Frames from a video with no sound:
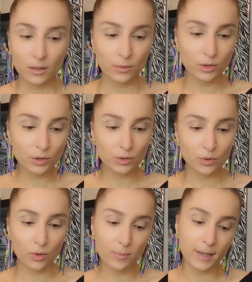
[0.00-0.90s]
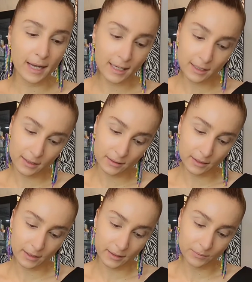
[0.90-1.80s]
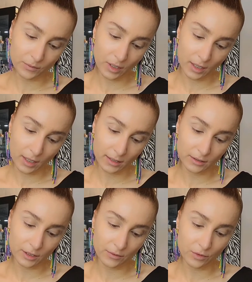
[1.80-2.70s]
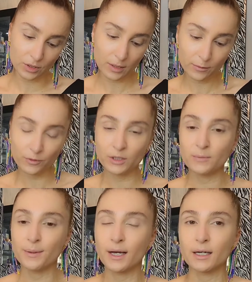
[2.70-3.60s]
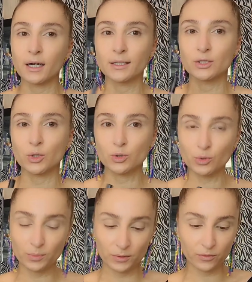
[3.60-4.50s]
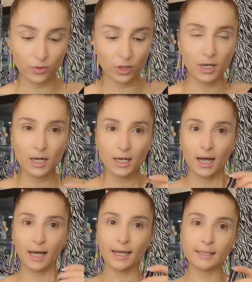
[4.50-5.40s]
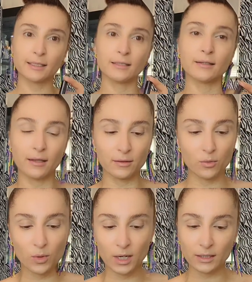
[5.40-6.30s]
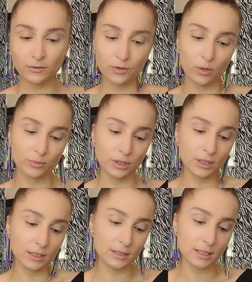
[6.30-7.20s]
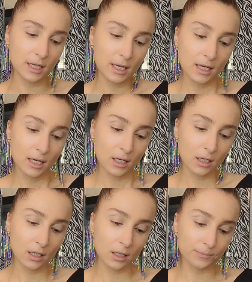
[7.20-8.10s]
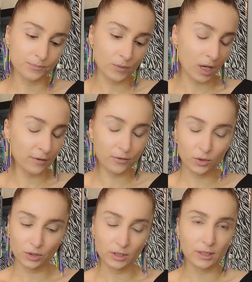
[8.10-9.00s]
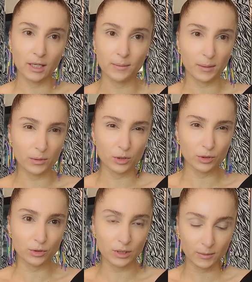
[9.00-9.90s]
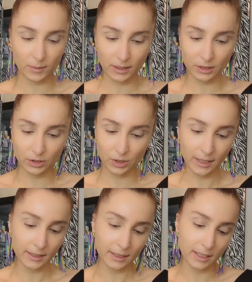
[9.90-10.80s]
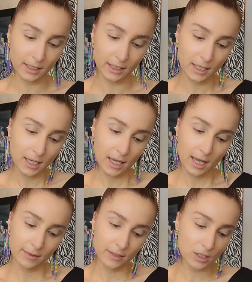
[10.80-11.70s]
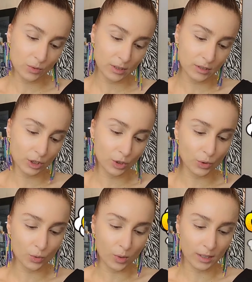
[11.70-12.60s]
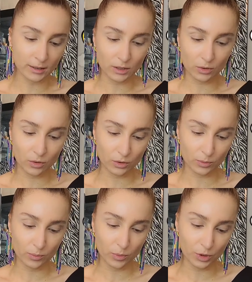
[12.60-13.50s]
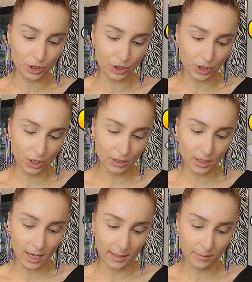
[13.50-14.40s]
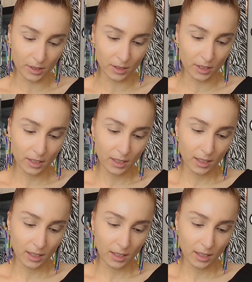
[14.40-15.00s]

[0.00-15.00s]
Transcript: I want to go back and give you some feedback. I told you before I had another one from NYX. I forgot the name. I'm going to display it right here. And this one, the new one, it's called Bush Timer,